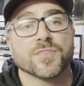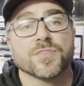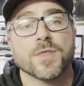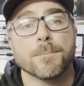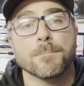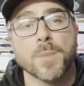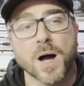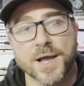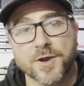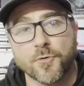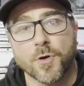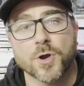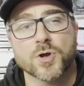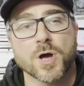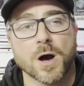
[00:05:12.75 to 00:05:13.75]
The
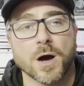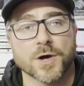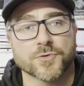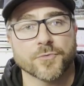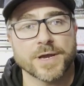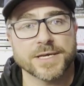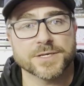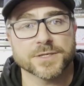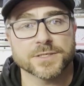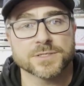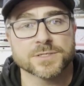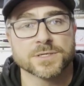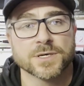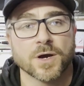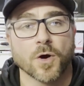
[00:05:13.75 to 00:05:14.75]
micro card
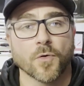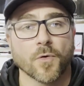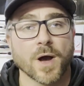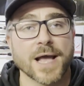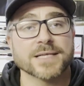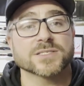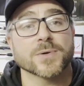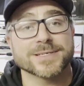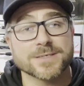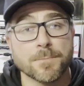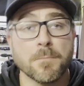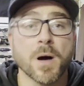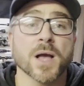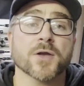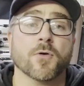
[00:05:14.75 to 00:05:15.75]
readers. All right, so it's a
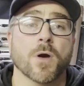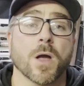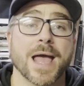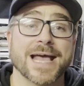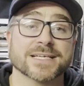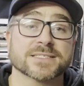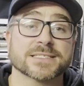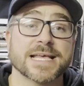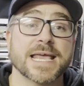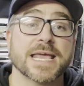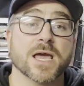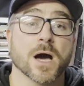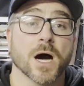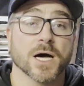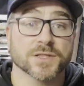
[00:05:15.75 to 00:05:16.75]
micro SD
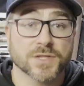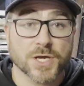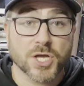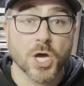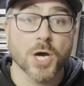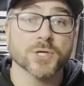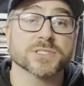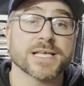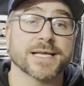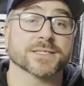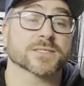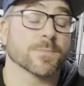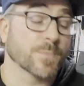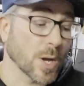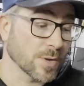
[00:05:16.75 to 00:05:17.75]
card that goes
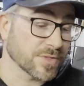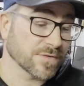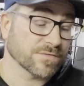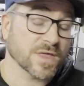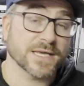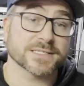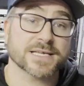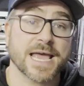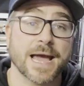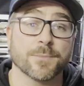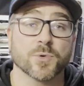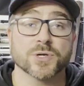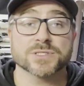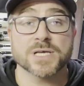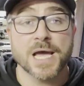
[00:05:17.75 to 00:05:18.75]
into both of these
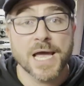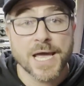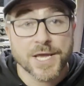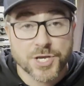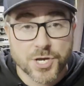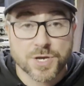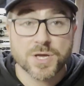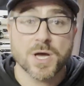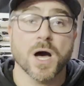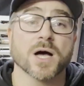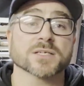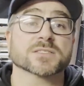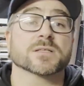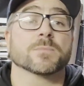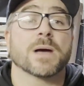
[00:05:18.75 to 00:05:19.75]
cameras. You can
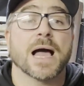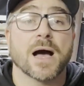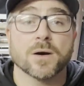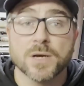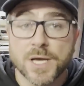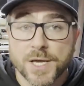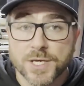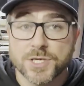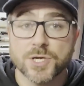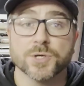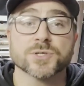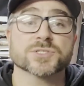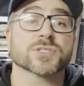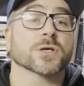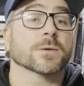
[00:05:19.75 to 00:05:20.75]
cast them out,
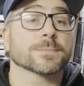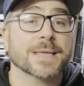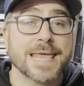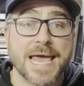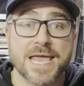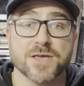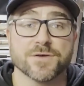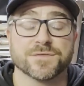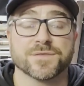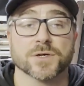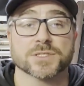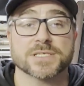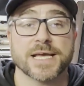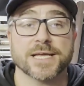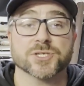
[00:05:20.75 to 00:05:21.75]
use them, get your
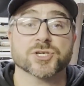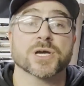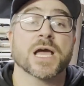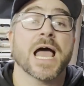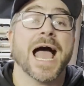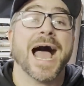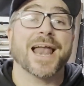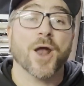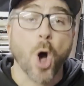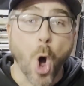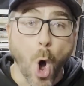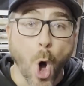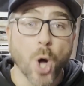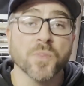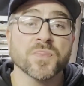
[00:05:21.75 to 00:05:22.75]
footage, and
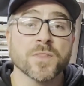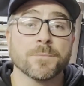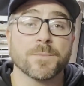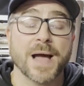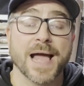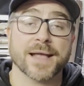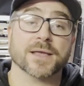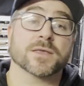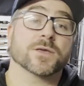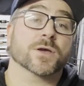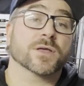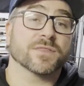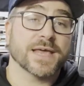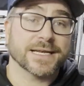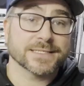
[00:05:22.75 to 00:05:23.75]
on the bank, you
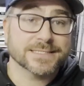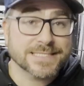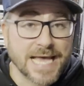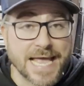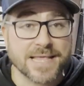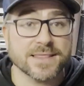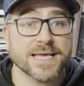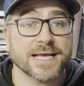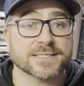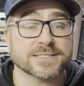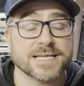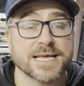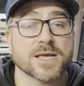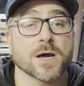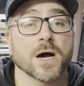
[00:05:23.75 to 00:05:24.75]
can then take the
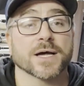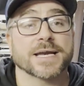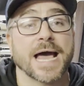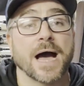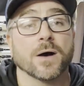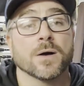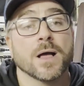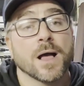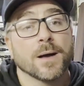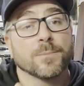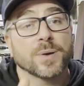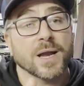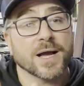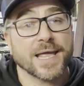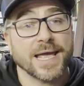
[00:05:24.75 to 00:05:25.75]
SD card out,
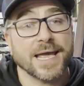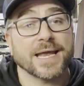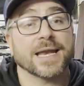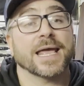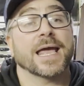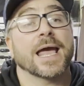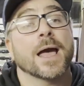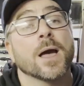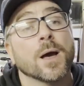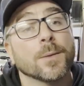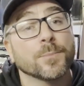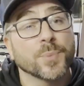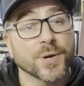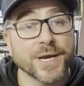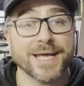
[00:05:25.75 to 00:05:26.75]
plug it in here,
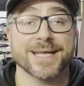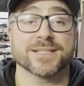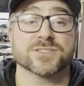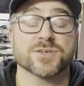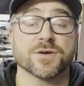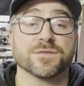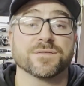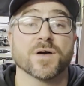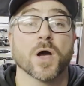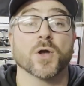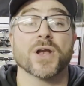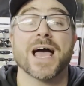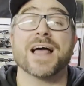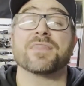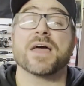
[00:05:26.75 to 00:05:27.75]
put it into your
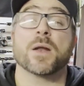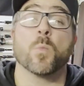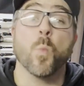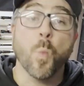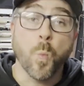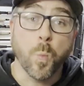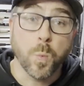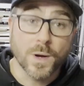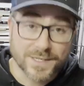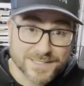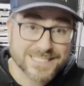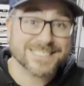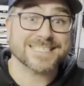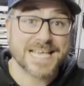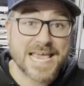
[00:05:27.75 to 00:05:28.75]
phone, and then
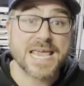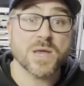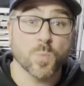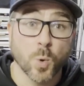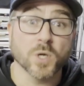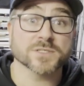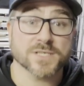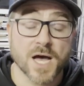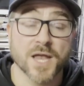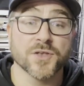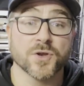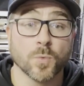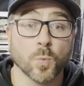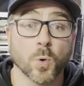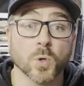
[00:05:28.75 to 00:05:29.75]
see what's
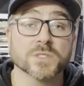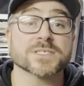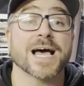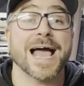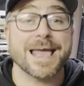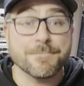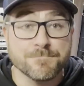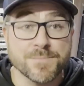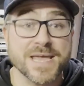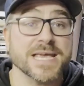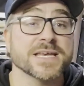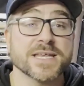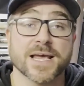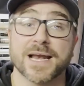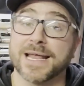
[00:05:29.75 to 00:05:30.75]
underwater
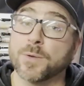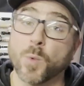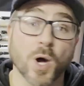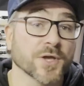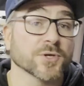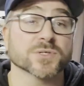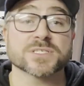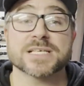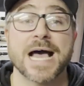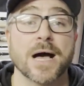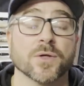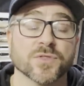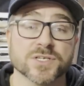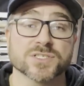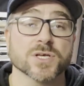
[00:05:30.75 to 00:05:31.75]
immediately while you're sat
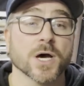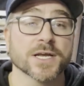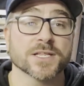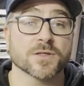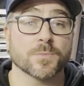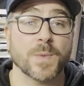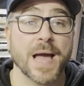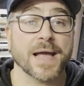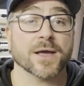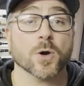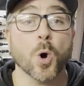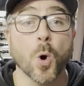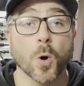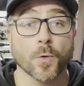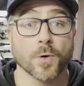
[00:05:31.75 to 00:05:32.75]
on the side of the bank
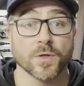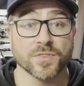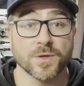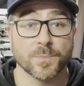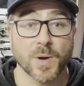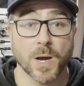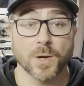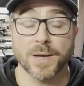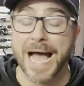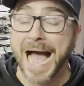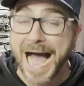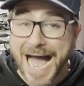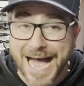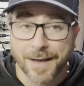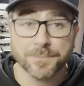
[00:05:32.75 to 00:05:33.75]
or on the boat.
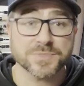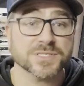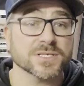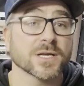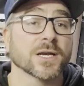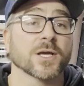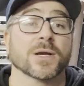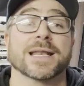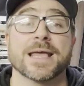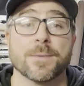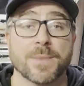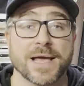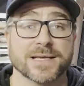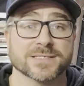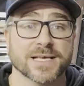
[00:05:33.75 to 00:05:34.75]
Absolutely
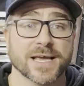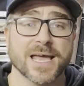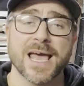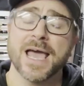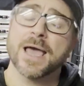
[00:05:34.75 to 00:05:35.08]
amazing.